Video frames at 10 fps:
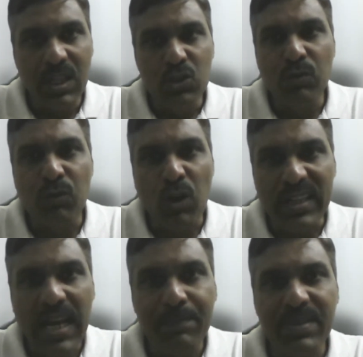So
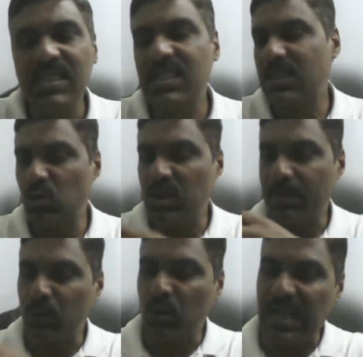what happens to
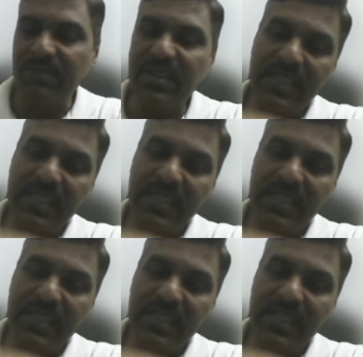the program when